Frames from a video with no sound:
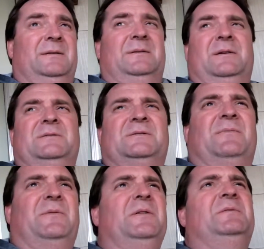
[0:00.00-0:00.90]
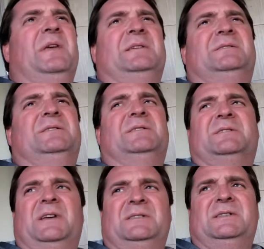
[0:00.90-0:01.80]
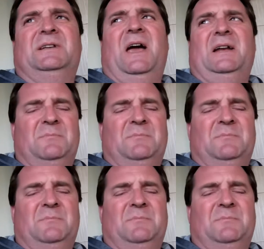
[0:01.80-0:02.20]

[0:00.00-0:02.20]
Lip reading: There's a few things to discuss tonight.